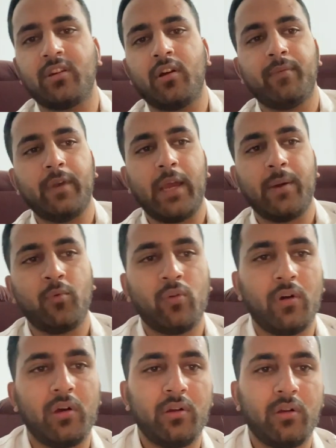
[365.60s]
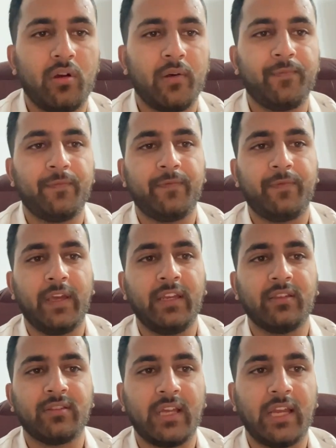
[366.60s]
of MOR of
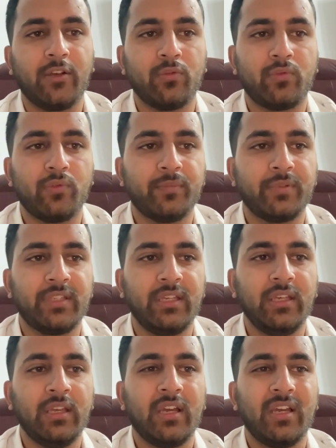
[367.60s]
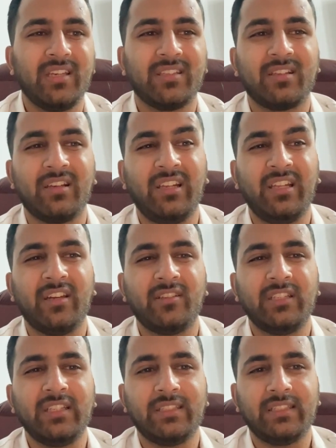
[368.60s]
cytochrome C is
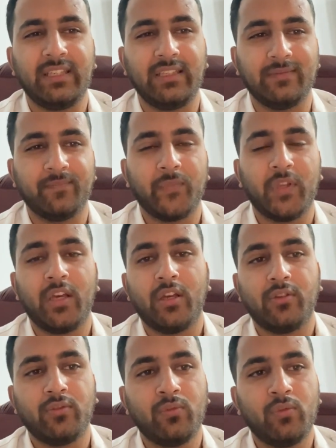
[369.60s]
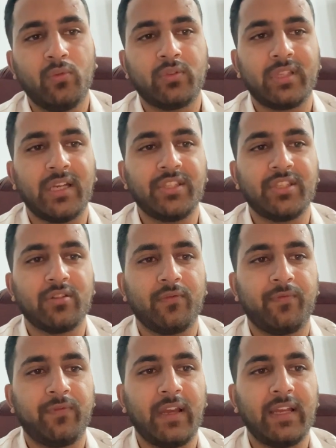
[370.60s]
clearly seen. No such
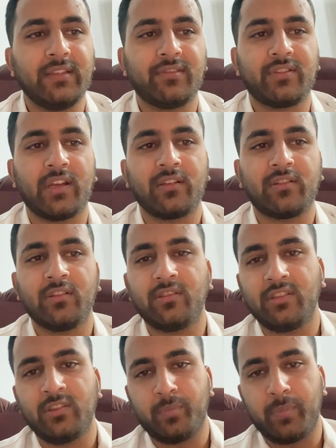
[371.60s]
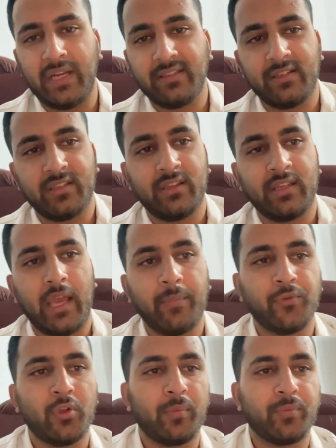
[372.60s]
fine structure is present in the
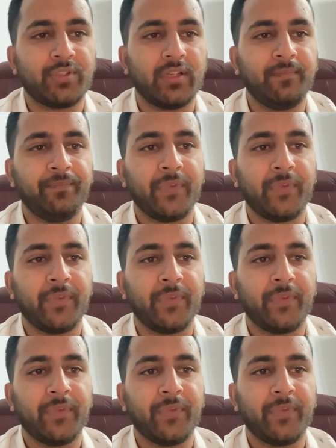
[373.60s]
absorption